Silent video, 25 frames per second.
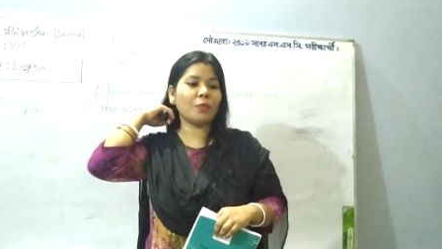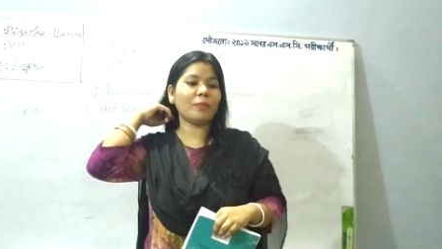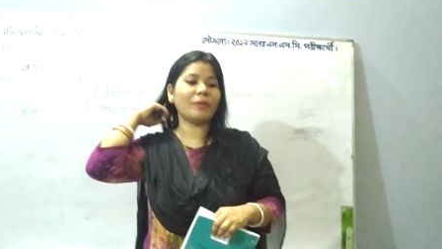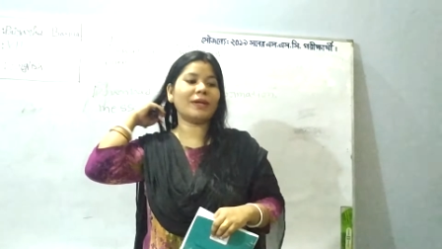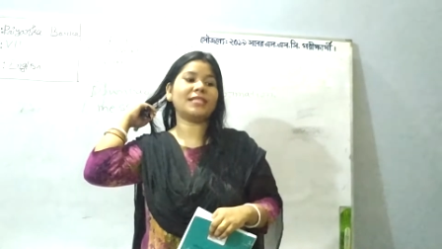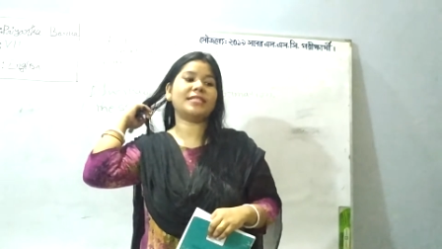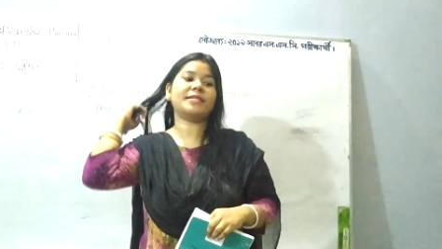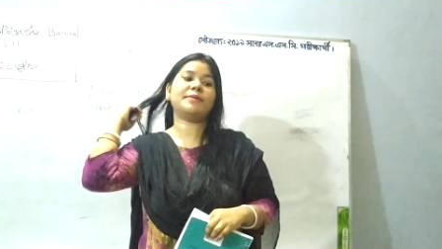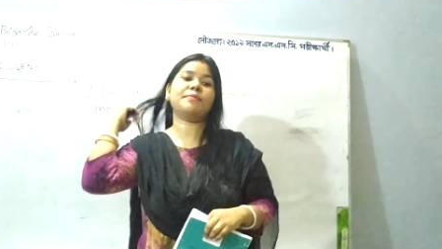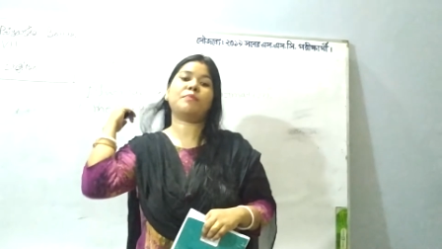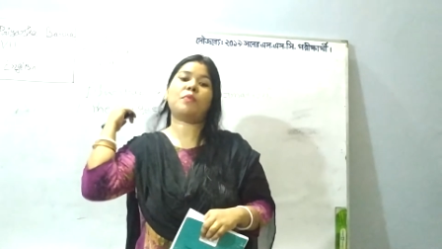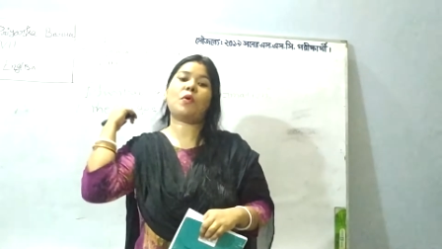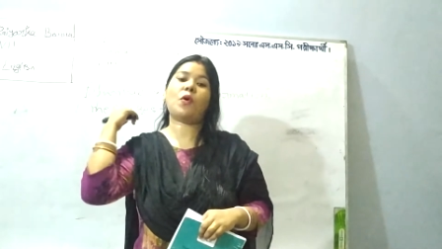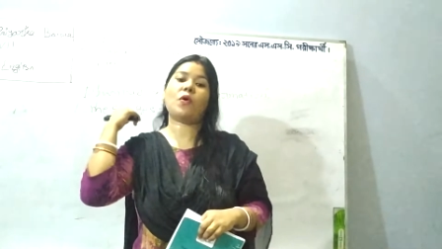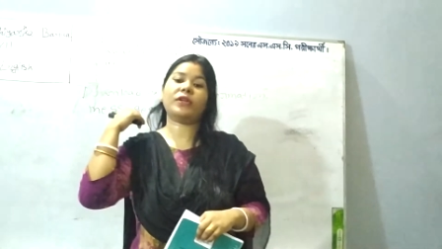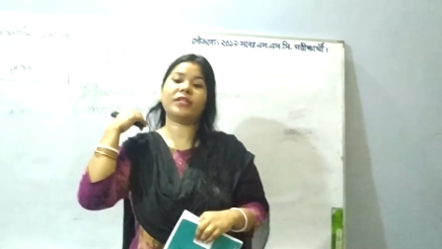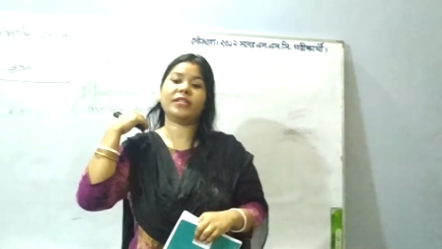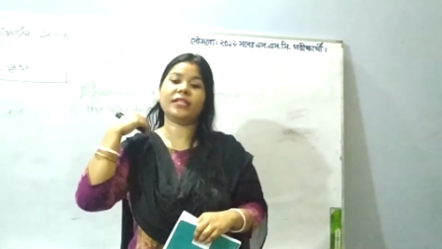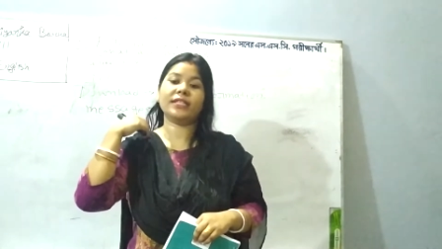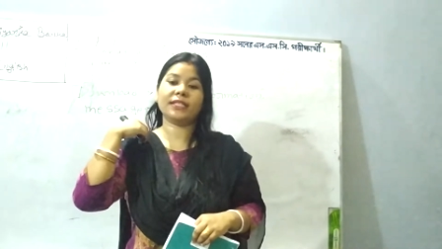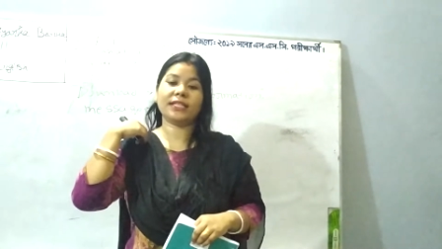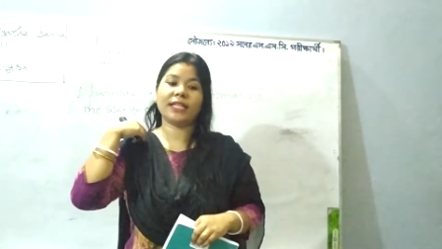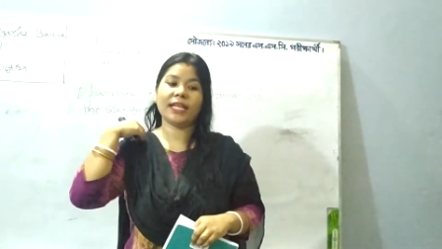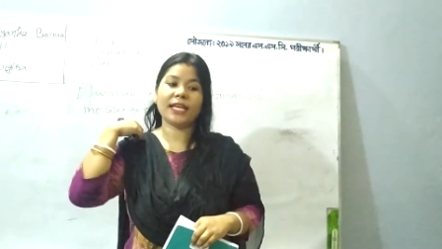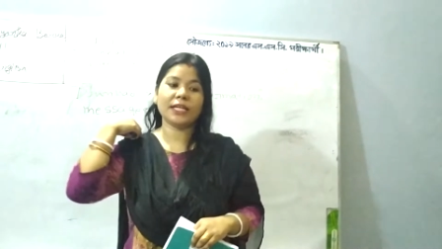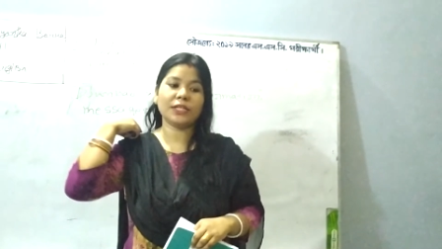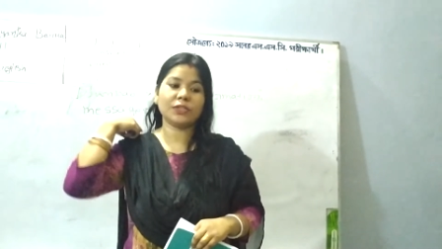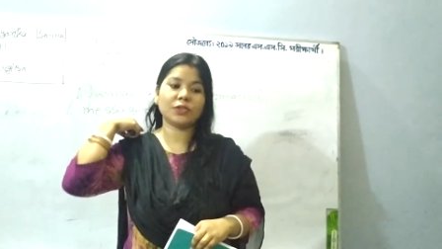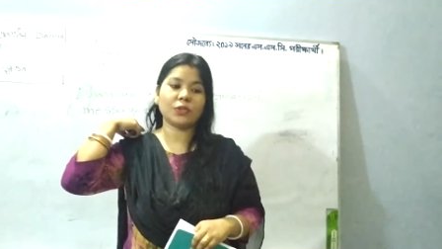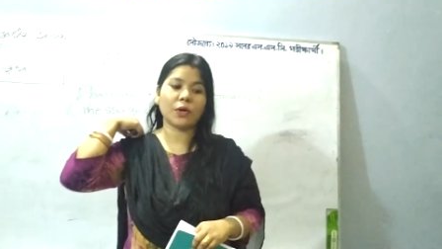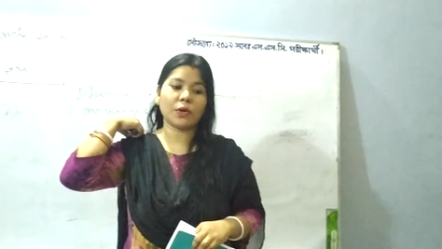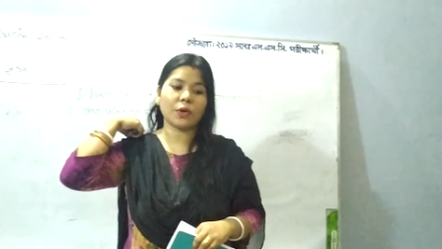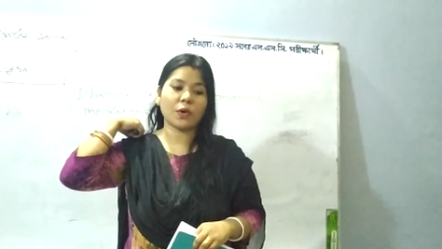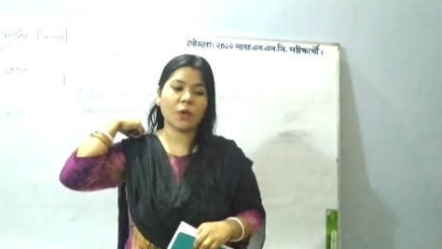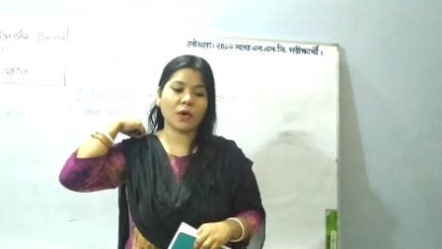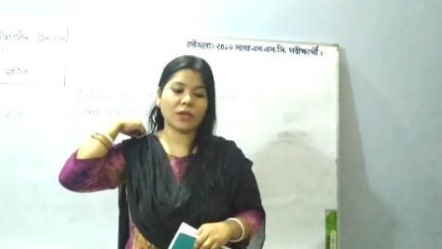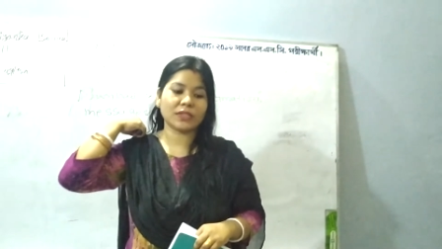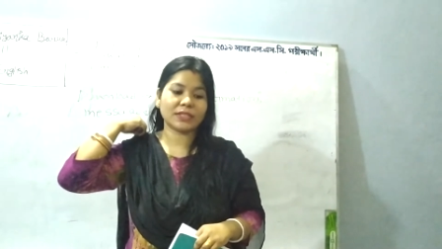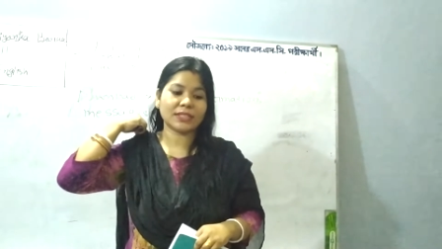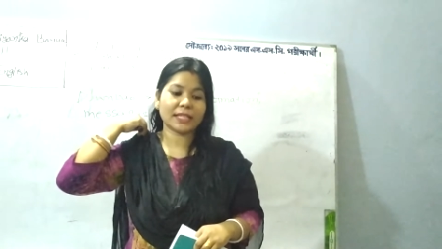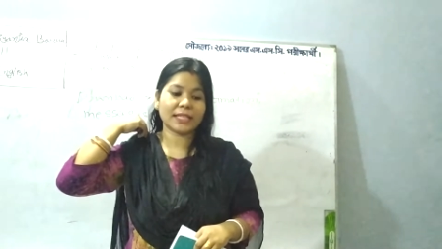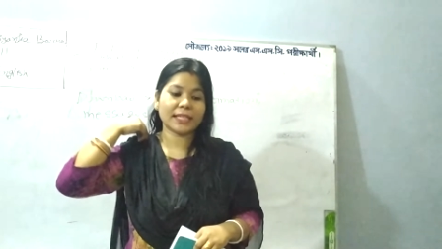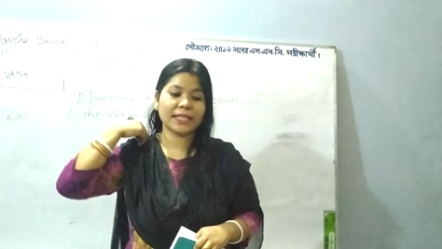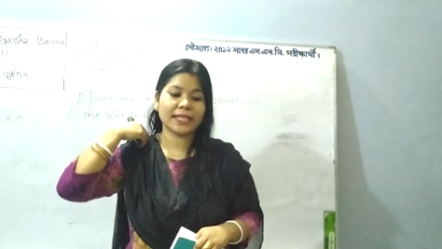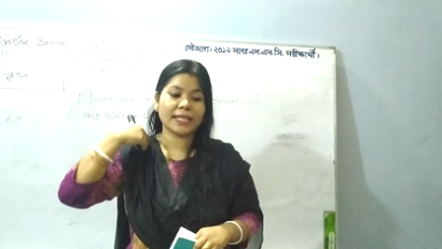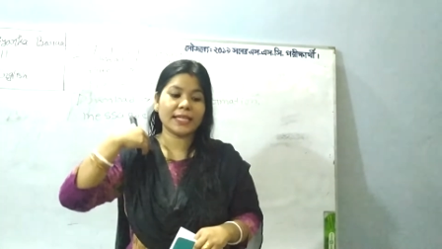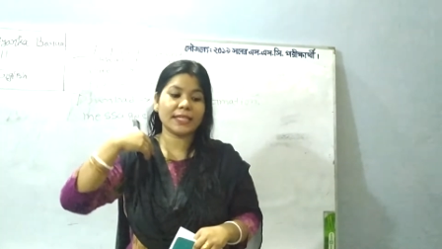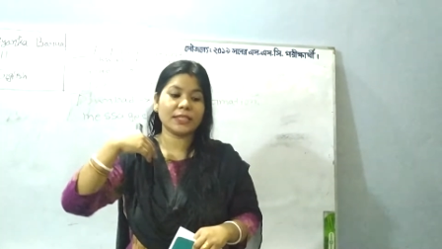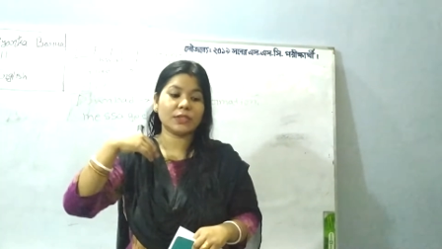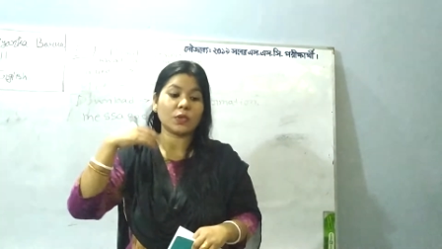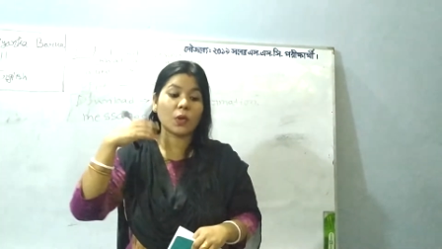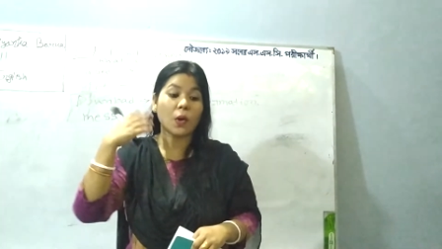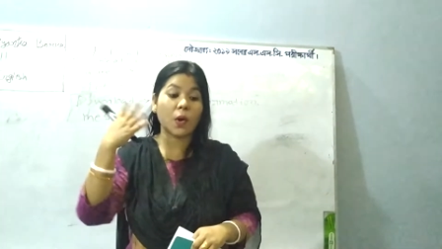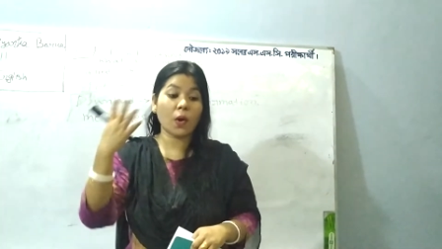much important things or costly things,